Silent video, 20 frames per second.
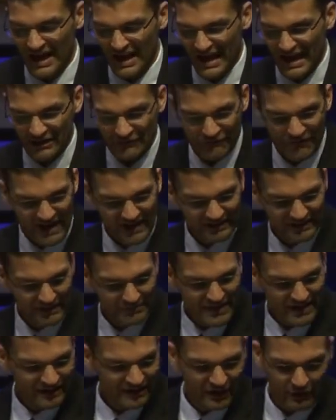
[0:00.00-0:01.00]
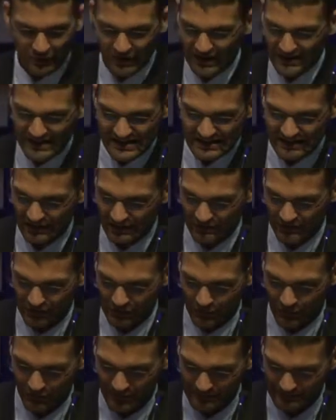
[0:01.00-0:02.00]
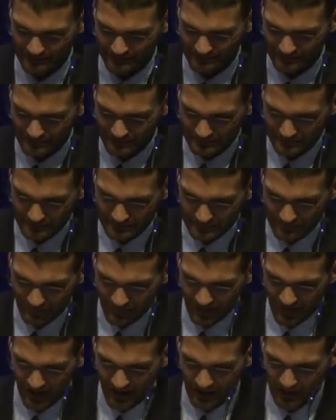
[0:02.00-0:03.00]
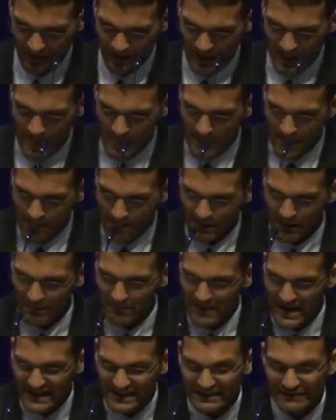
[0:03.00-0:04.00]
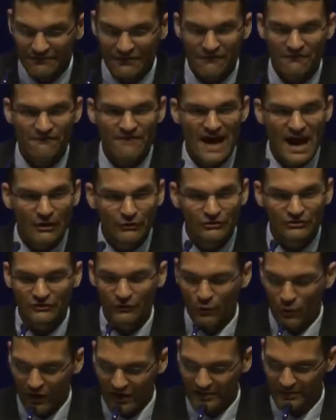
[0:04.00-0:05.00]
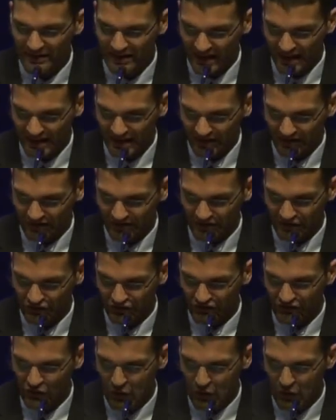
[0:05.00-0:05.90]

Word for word: And finally, I'm not going to go into detail on this point, uh, but many of the founders of quantum mechanics, such as